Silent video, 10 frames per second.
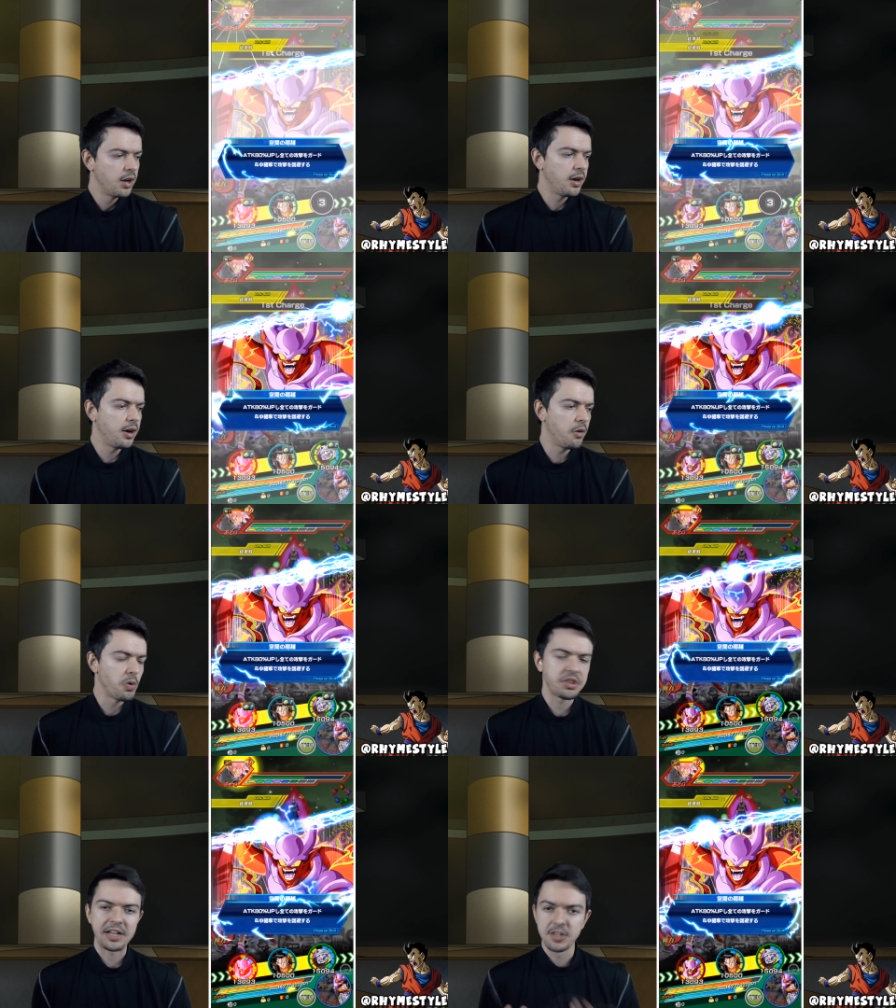uh,
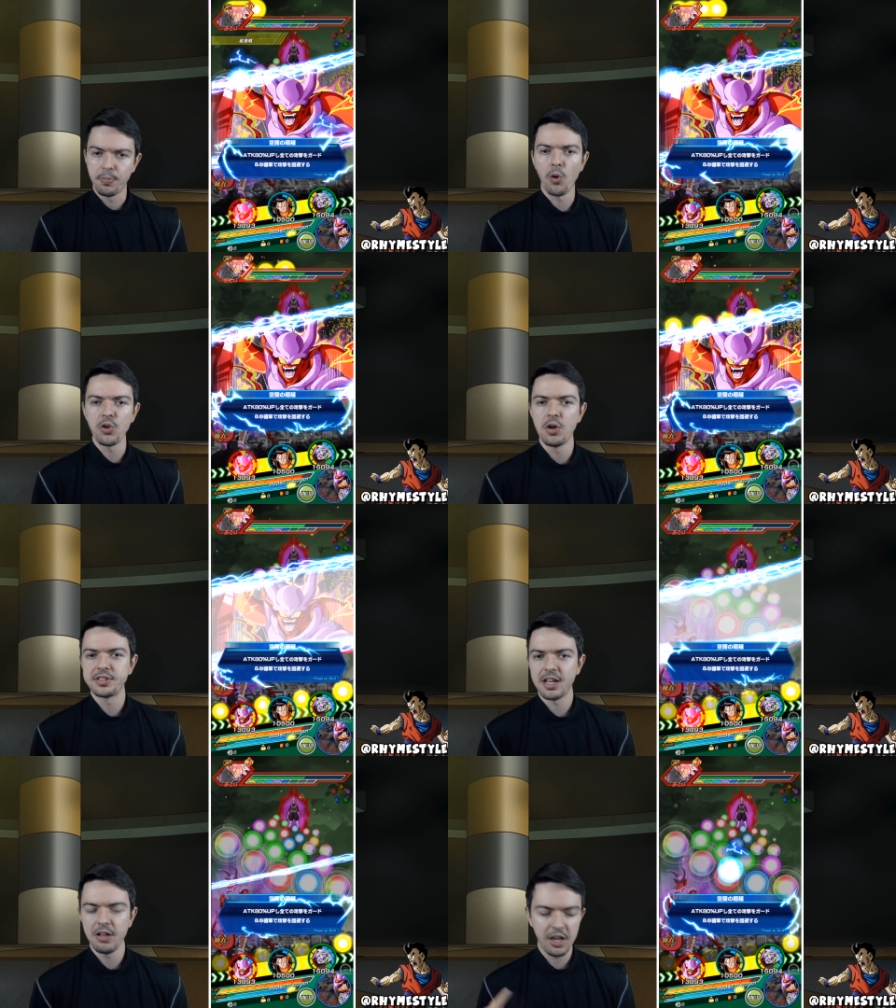with like support
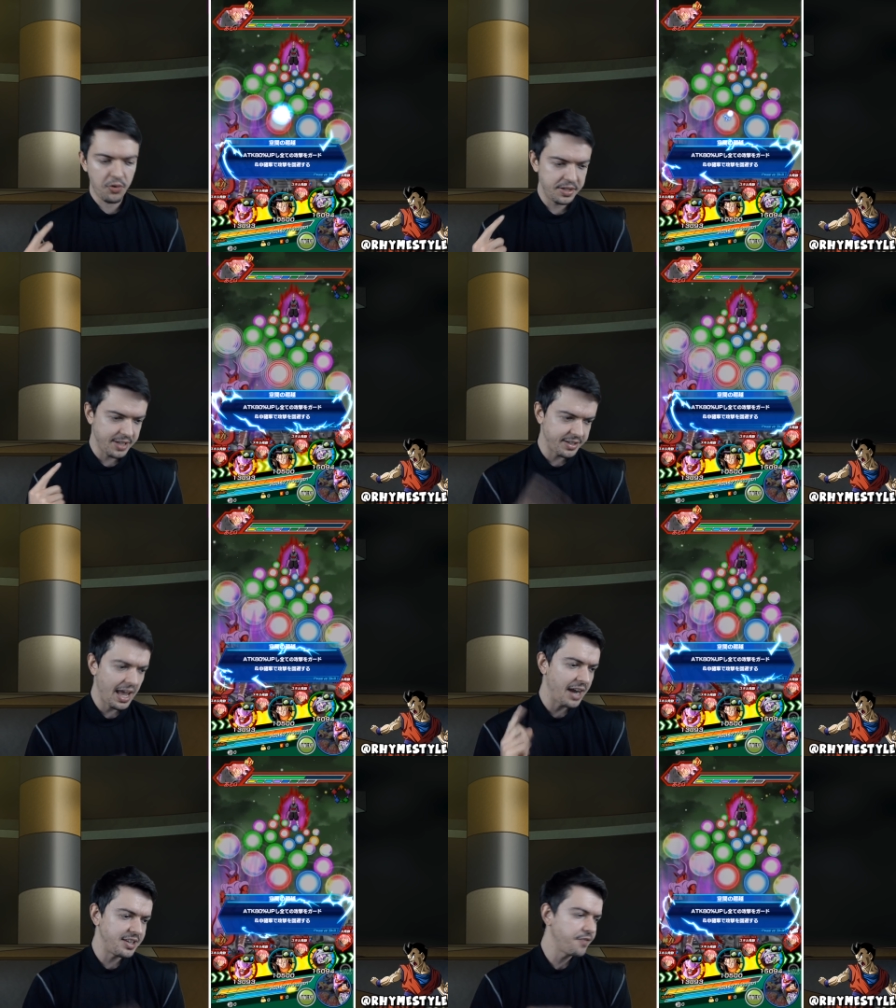units that'll increase
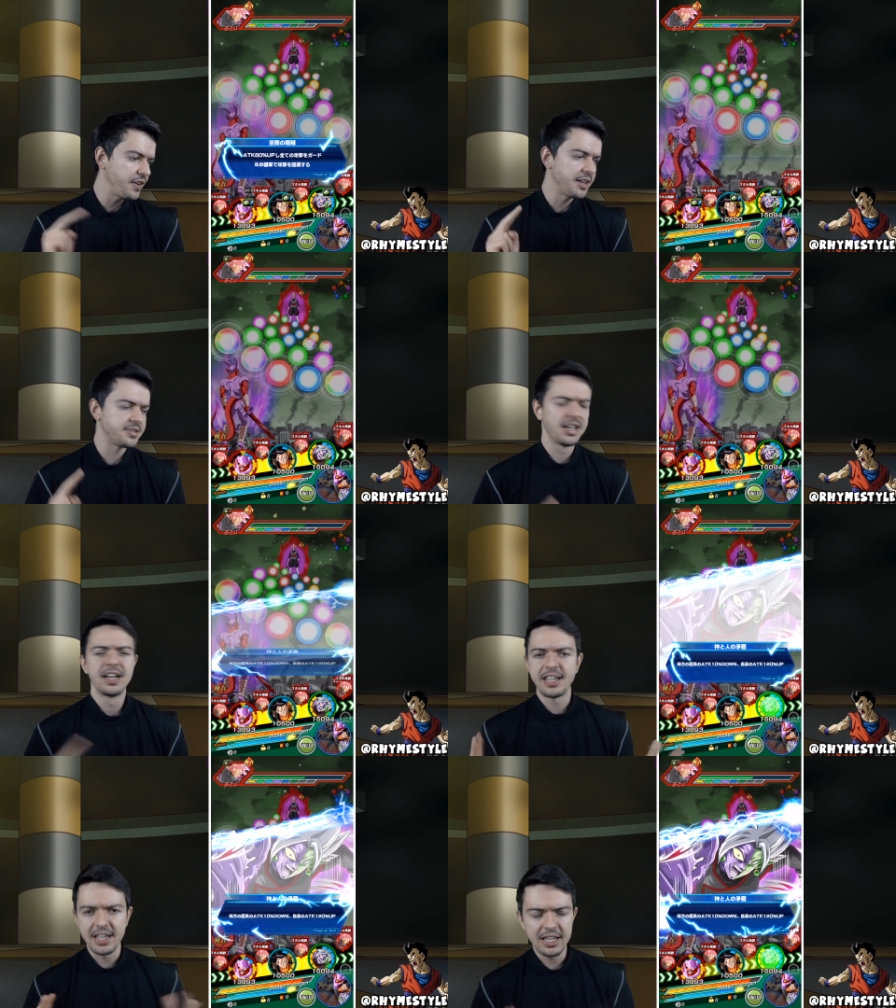attack, defense,
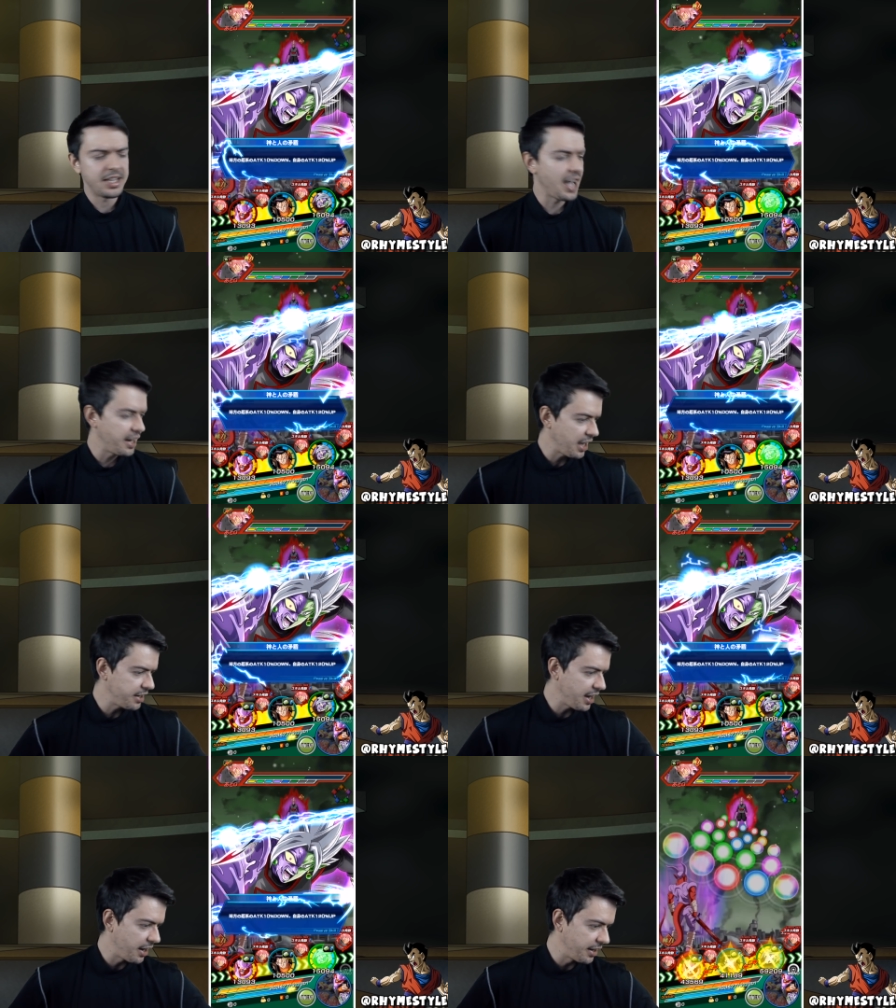key, yada
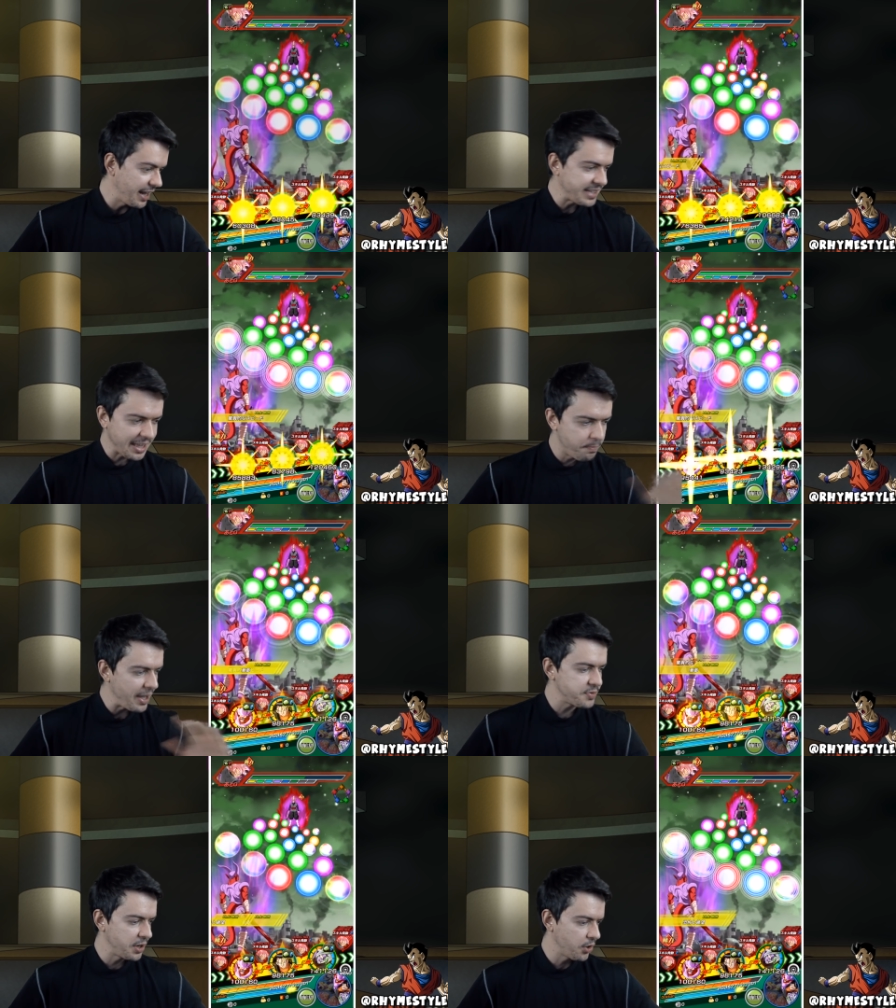yada yada. That's like the
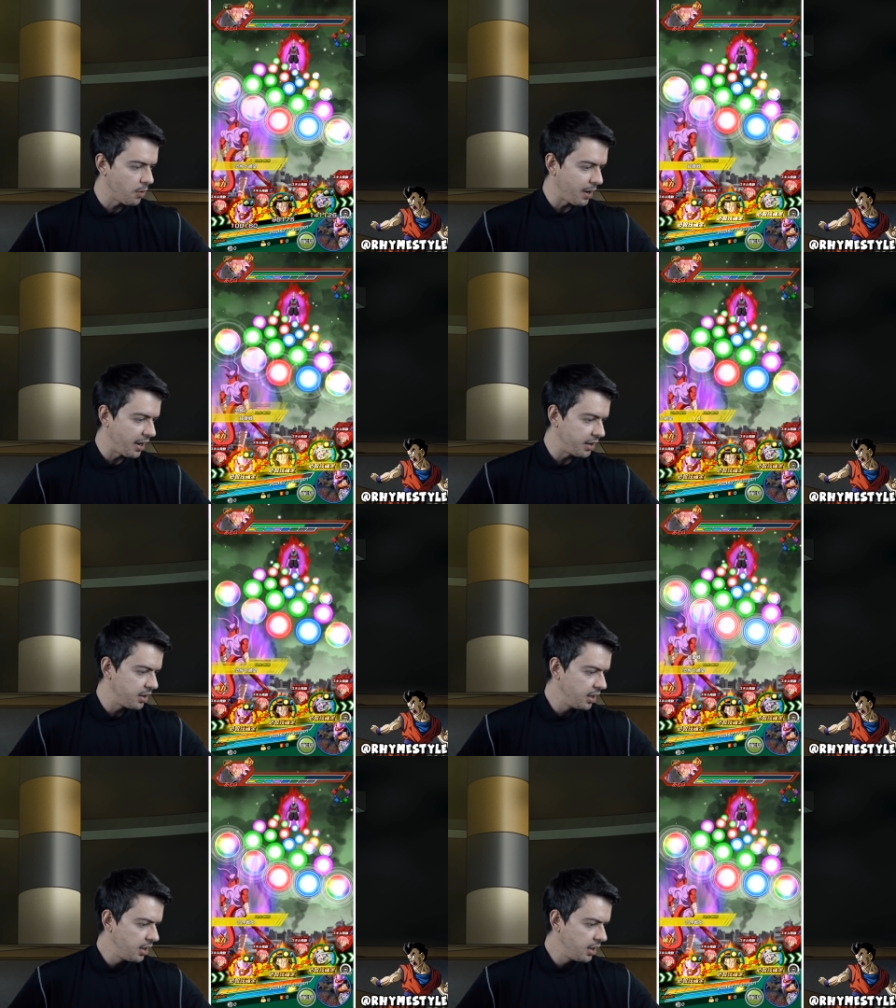best way to go about it.